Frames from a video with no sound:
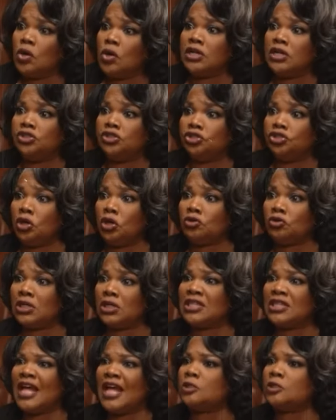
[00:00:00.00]
What is
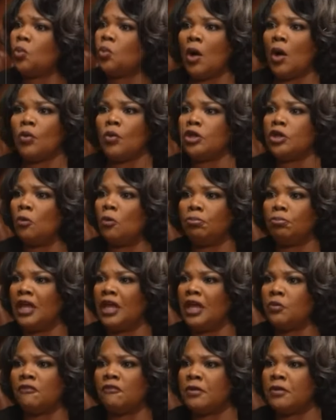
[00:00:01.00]
joke? That's why we don't
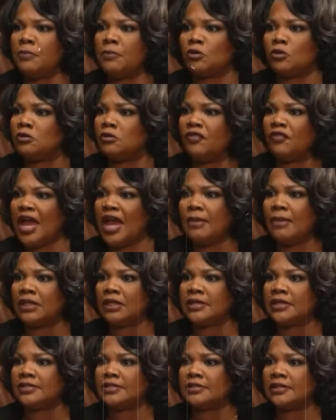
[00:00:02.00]
play with people's
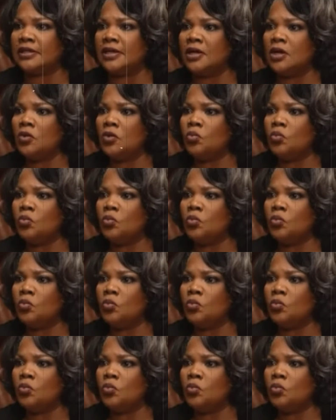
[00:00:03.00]
families.